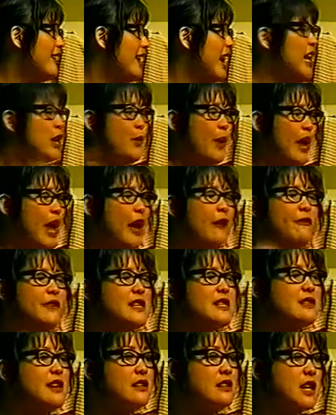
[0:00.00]
Anyway,
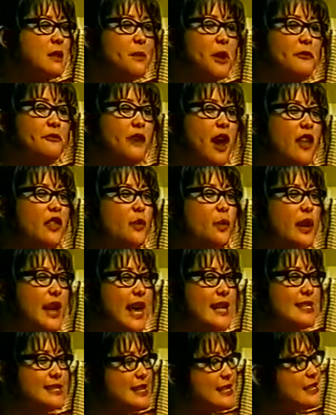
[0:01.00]
every Sunday my father would
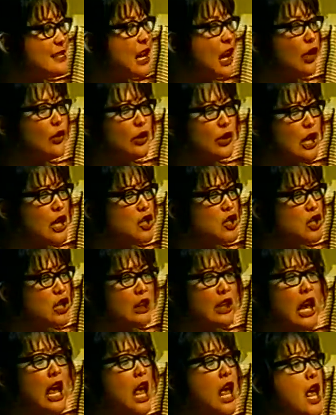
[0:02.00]
ask his
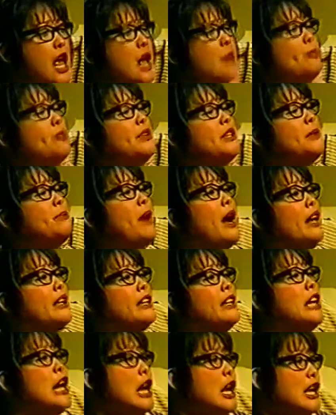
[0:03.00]
congregation,
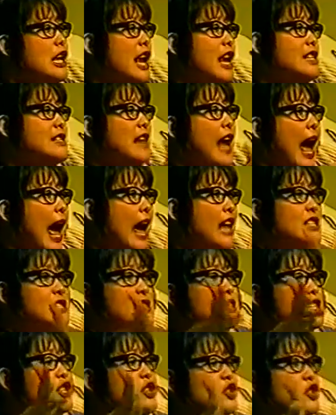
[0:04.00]
everybody, let's
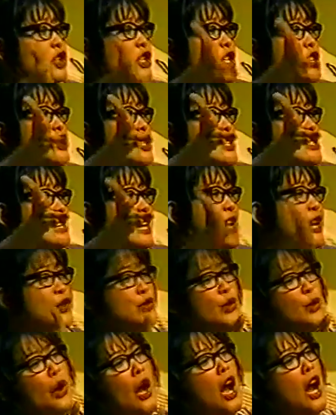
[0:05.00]
ask Jesus
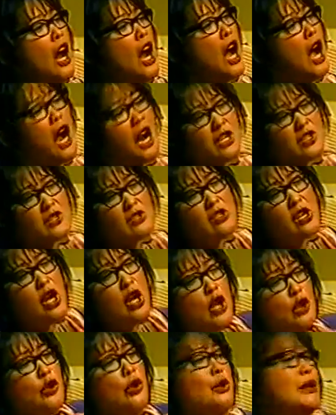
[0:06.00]
into our hearts
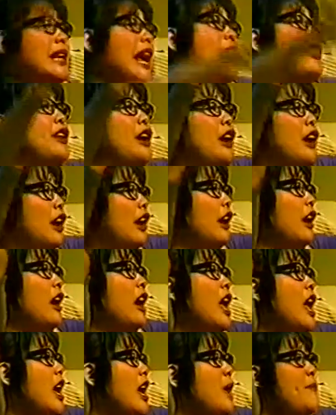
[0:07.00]
together.
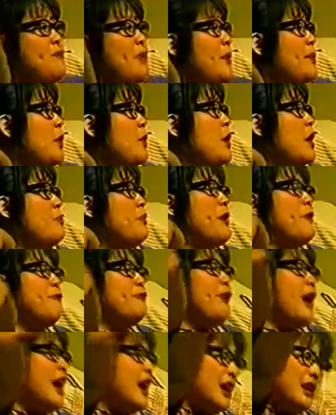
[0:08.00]
And people would be
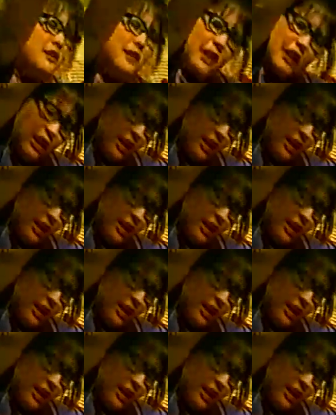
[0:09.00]
fainting